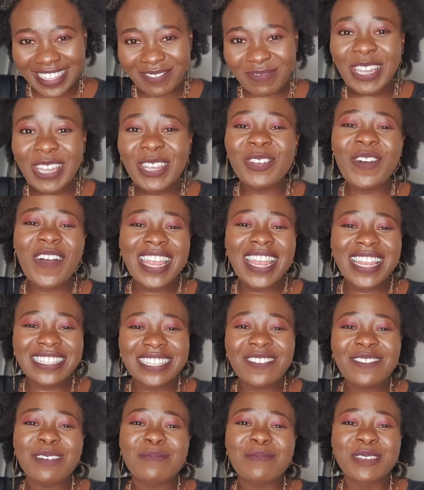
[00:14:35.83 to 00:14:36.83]
But no one has
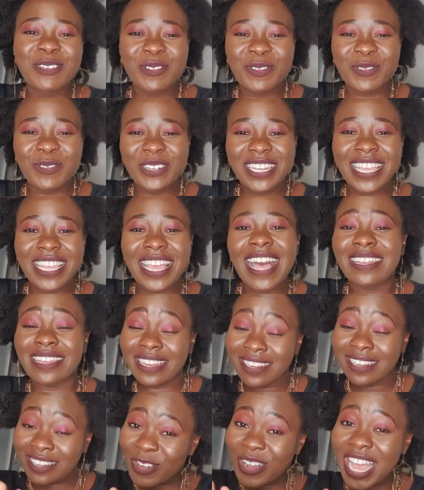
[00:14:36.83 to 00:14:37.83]
ever been rude here.
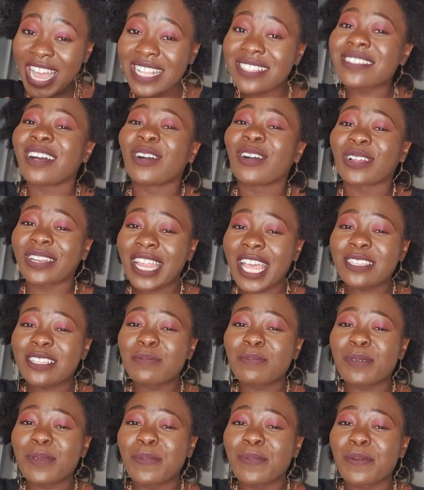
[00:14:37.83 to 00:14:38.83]
You guys are nice
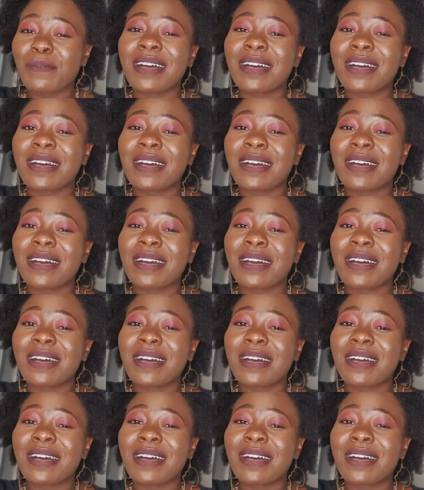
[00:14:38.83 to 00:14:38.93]
people,